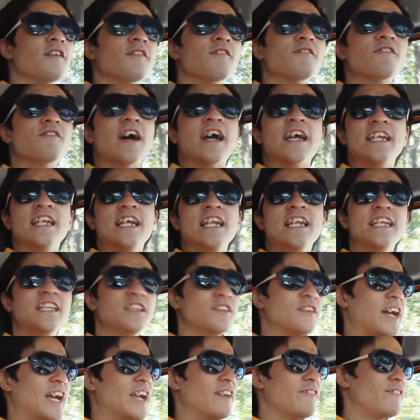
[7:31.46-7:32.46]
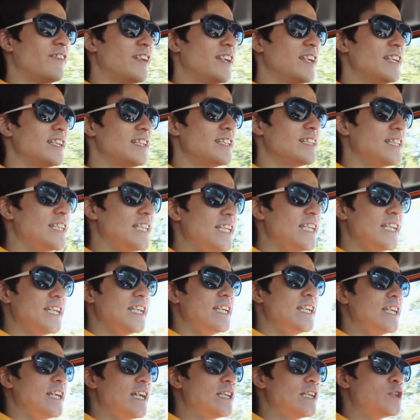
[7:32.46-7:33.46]
Finally diving
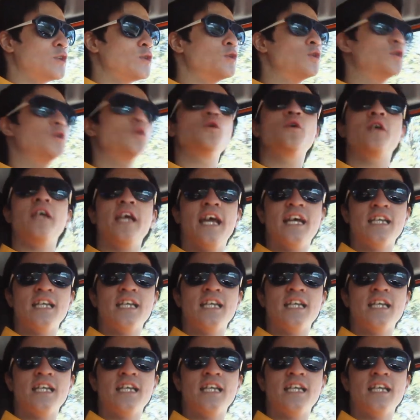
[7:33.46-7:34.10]
the Suzuki